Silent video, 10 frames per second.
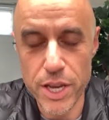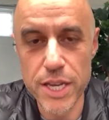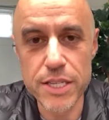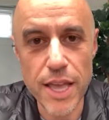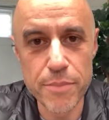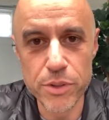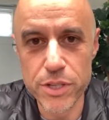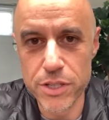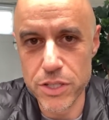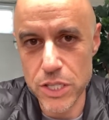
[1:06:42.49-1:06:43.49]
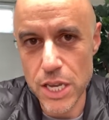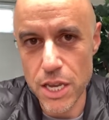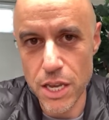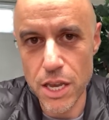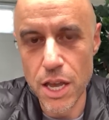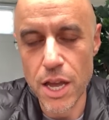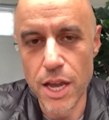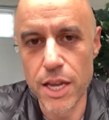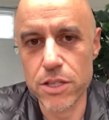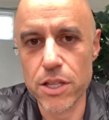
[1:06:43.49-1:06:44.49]
He's able to see
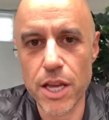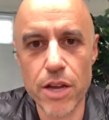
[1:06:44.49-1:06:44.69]
into the